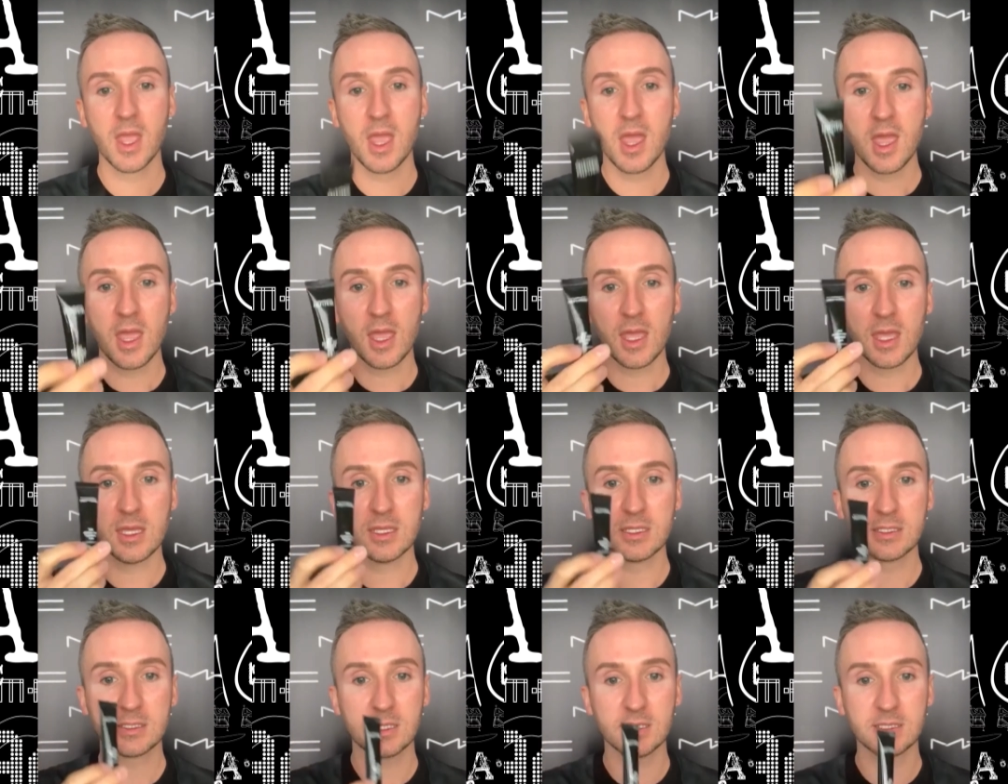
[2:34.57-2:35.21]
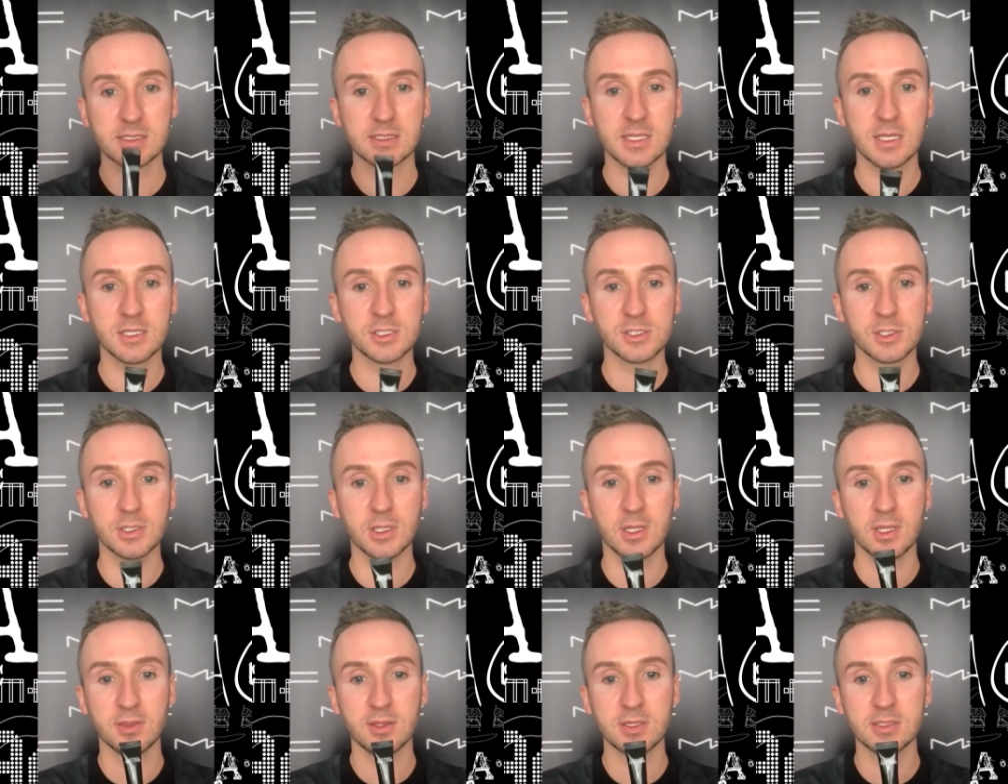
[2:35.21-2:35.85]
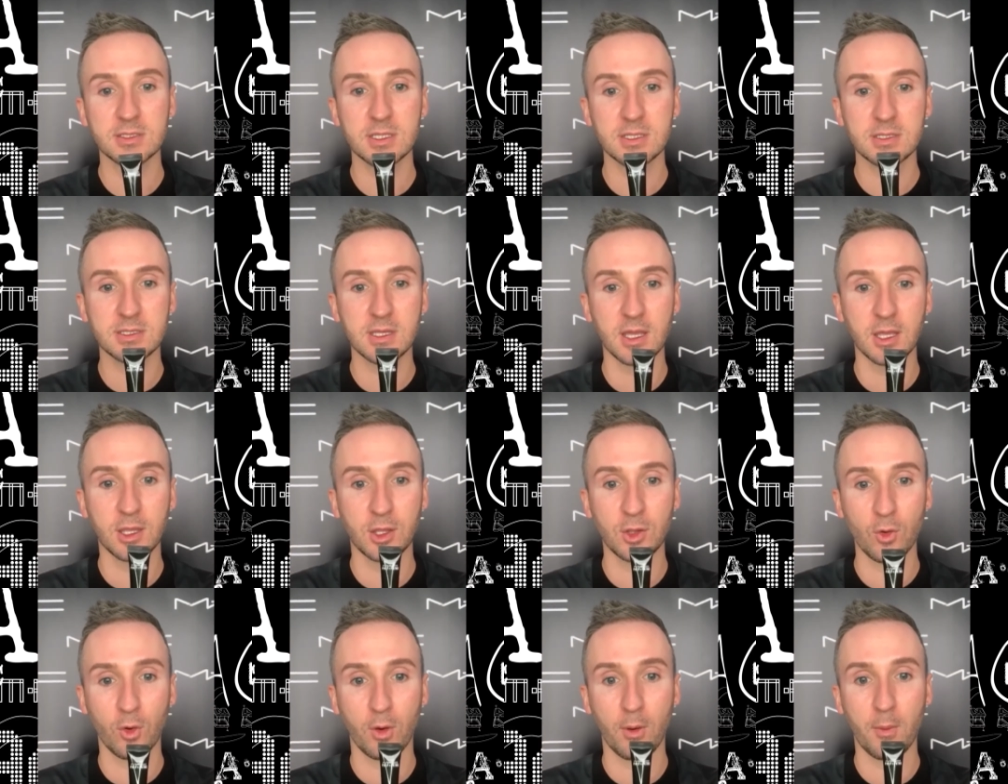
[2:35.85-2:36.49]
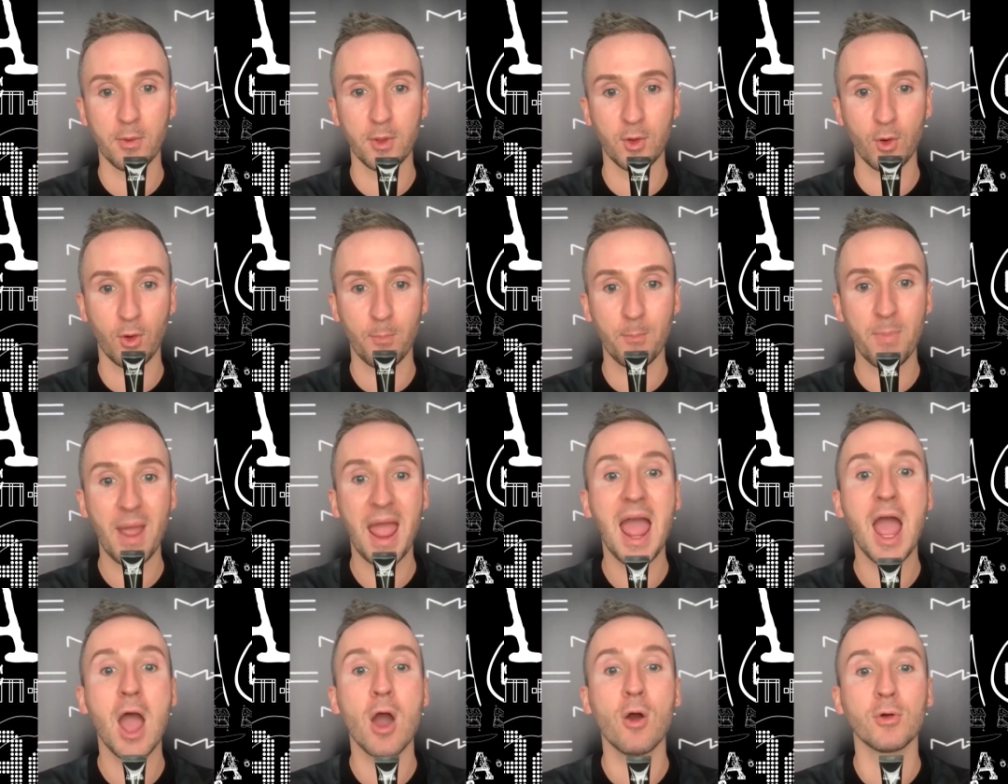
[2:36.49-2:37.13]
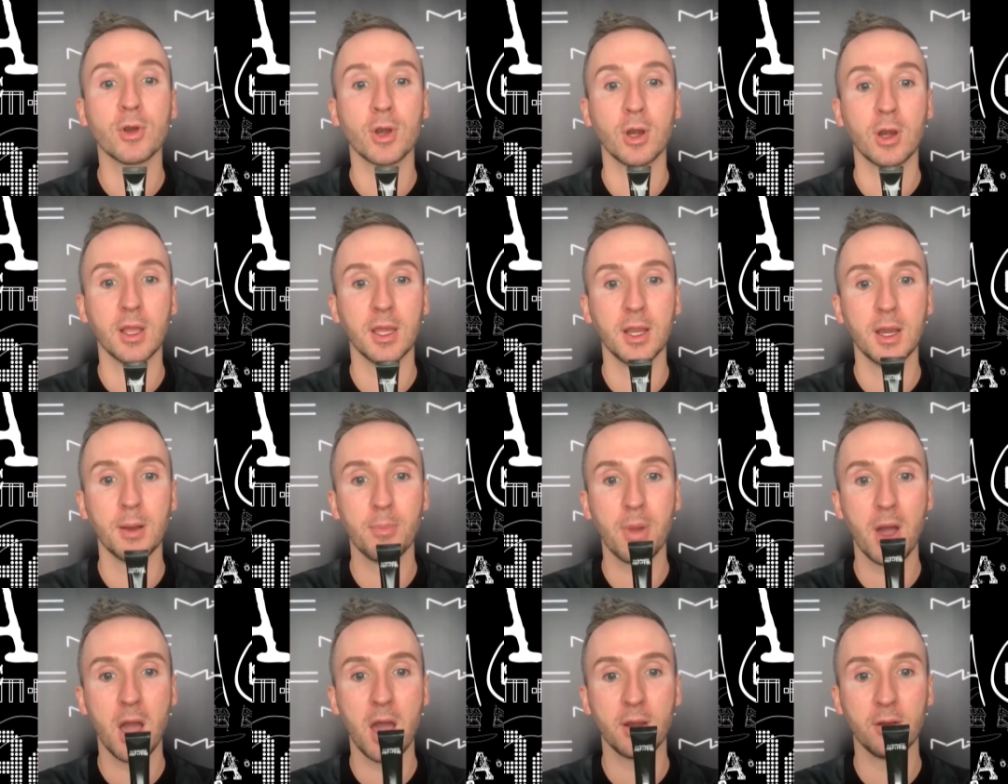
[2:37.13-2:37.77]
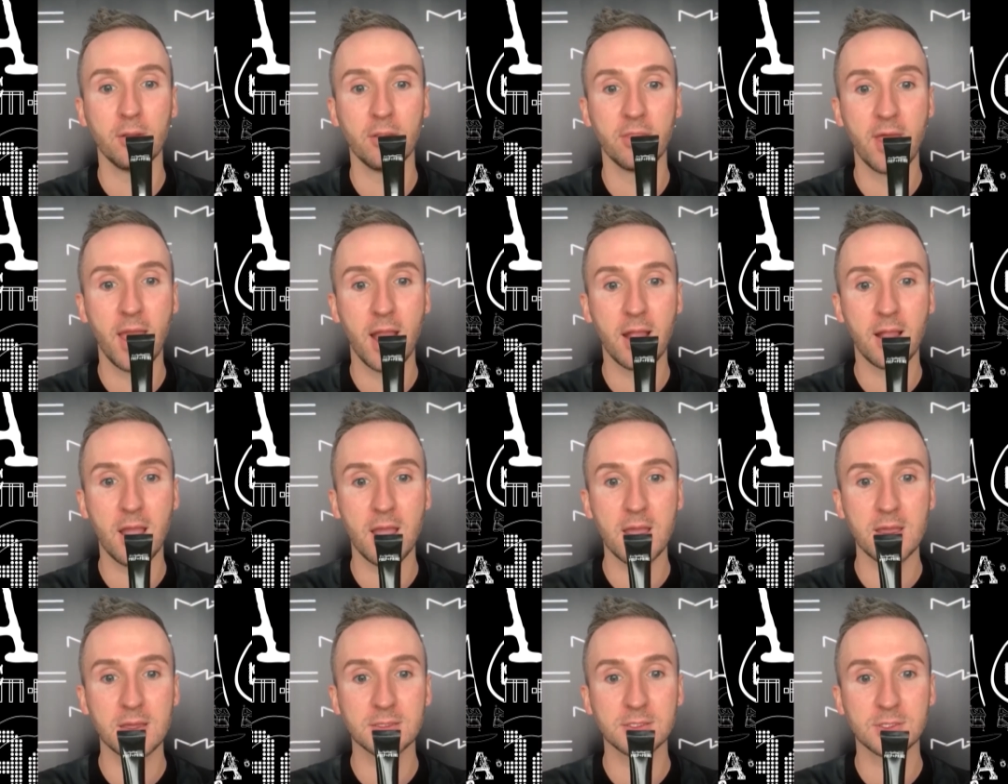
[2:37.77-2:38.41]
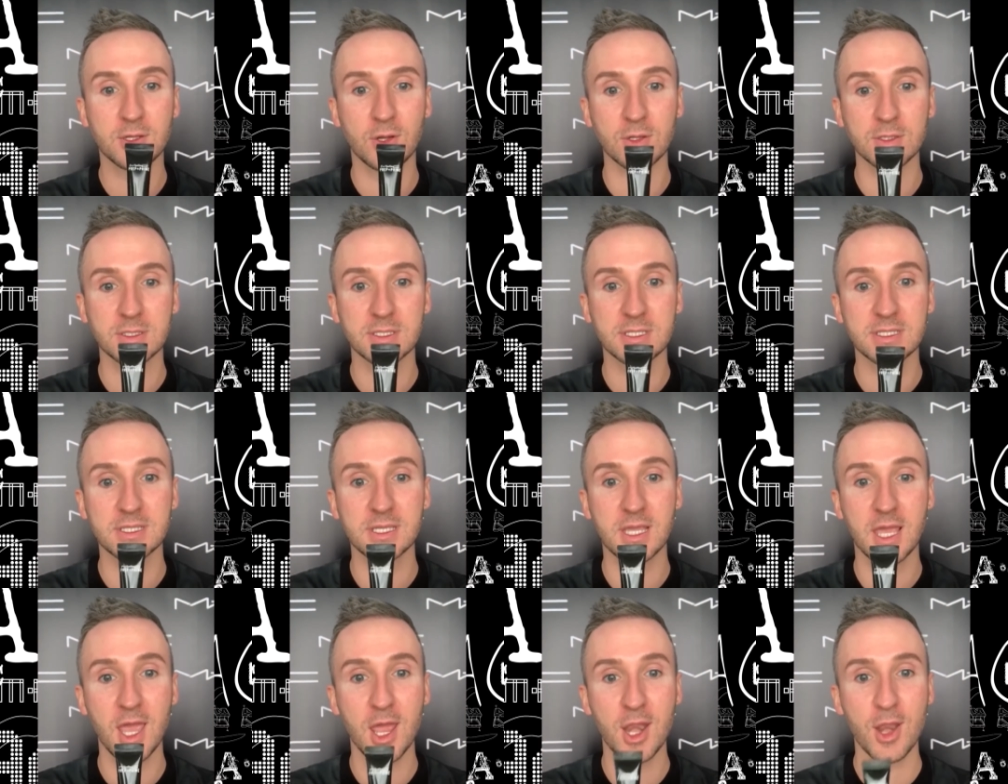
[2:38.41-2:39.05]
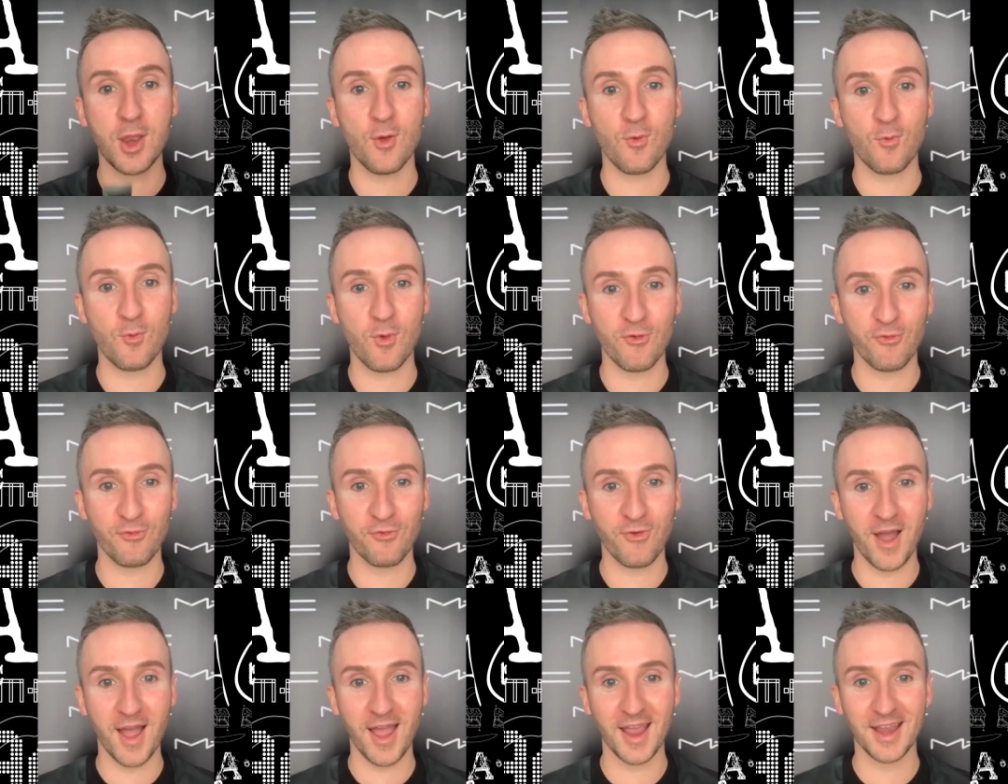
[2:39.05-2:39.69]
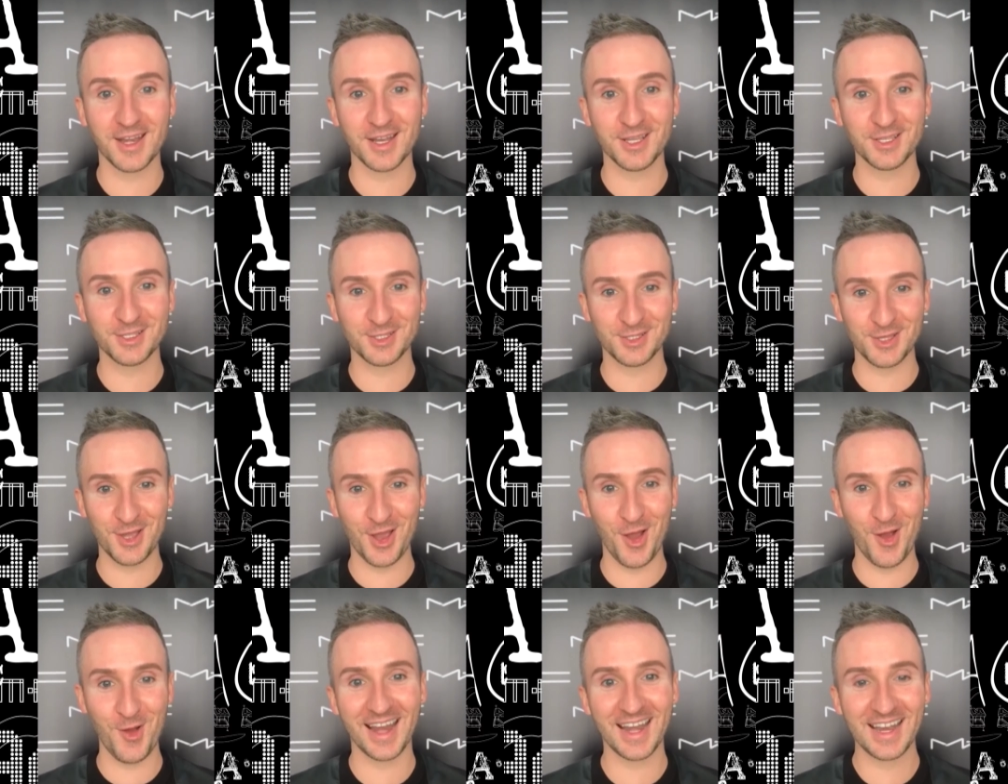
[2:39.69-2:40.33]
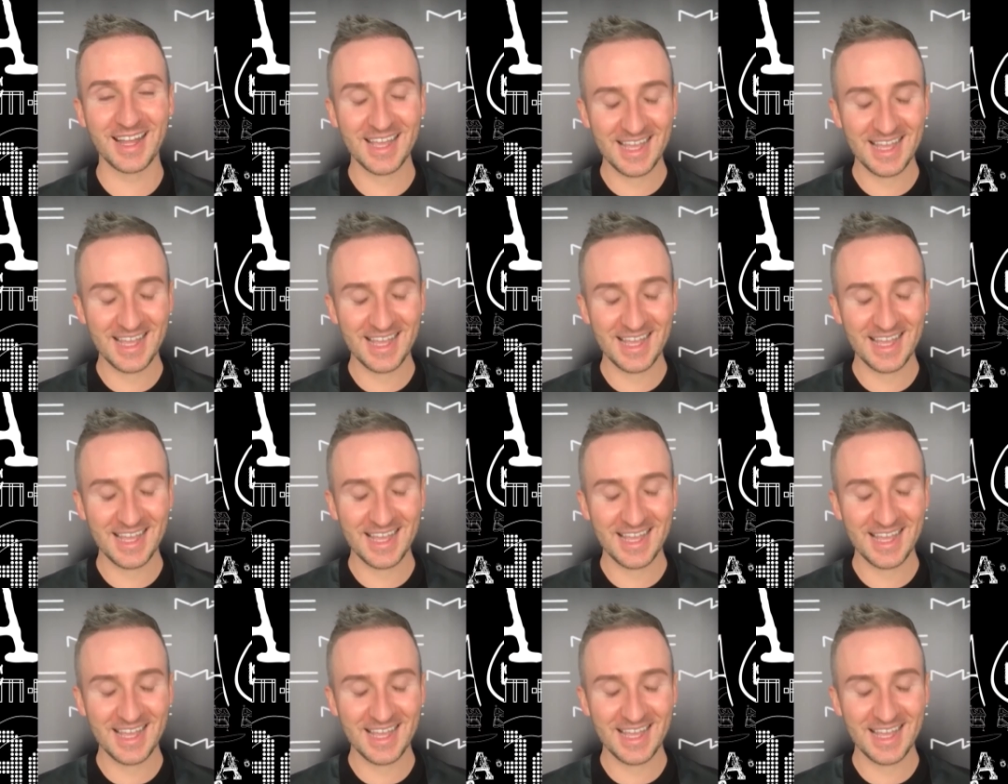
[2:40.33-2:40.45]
is essentially, this is like your powder in a bottle. That guy is called Skin Refined Zone.